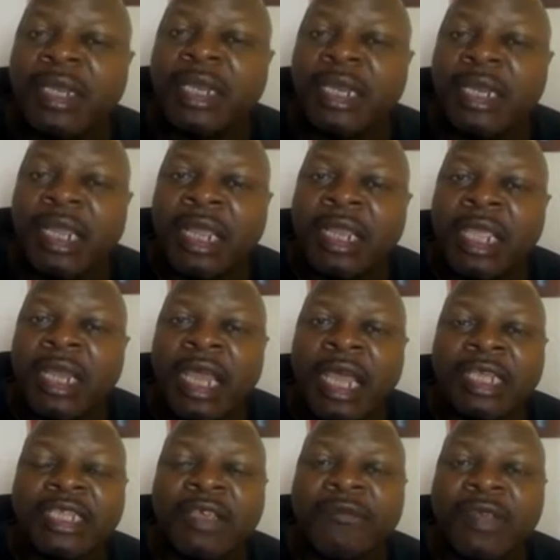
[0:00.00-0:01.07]
in
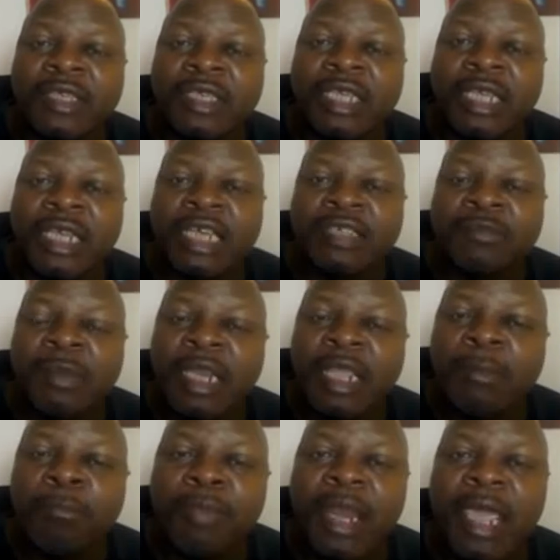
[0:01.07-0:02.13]
activity, that's been
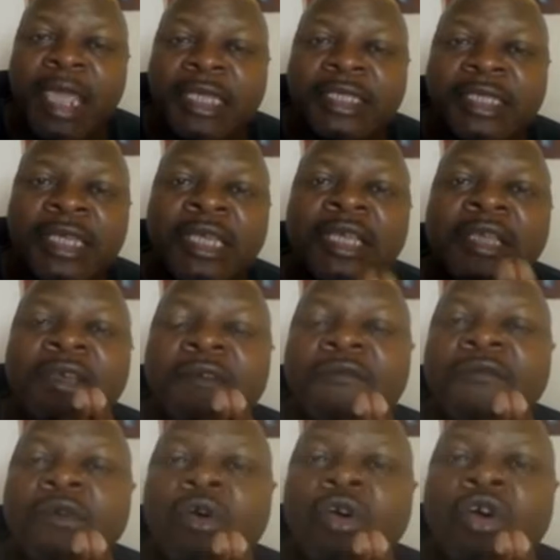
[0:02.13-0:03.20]
in place
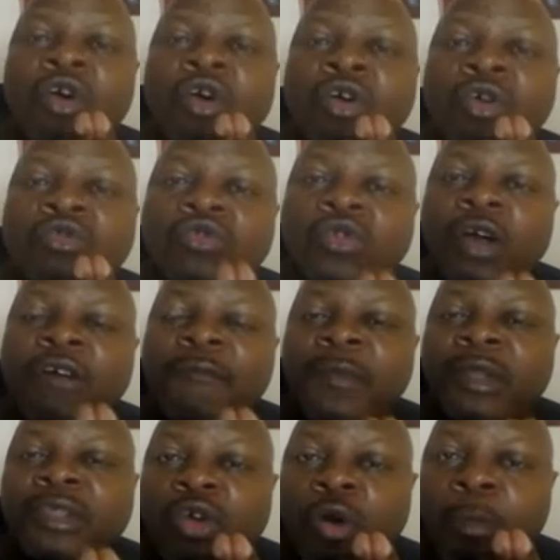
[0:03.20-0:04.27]
for 12
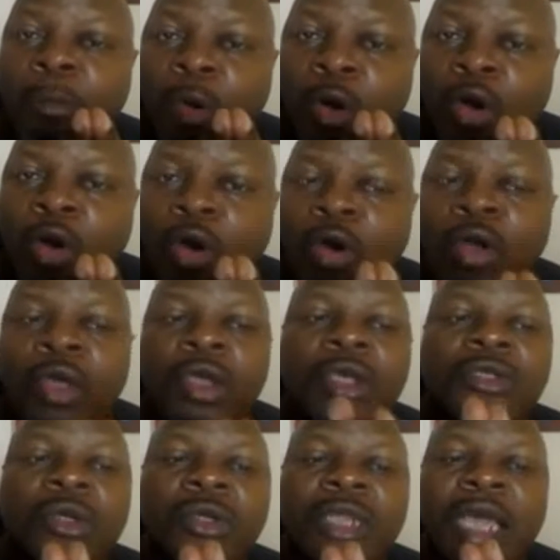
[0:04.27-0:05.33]
months or more.
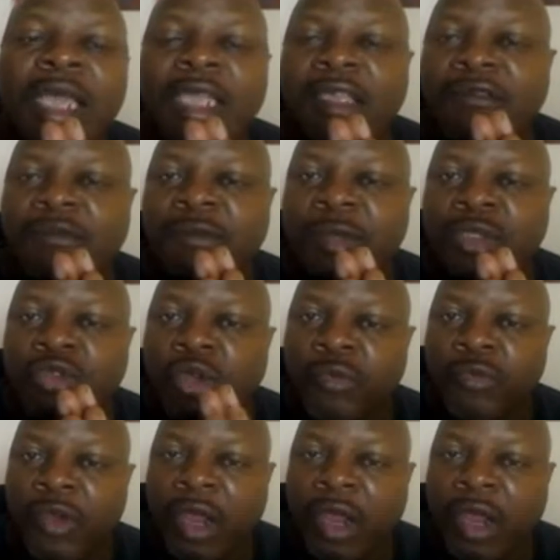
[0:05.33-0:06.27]
So that gives me some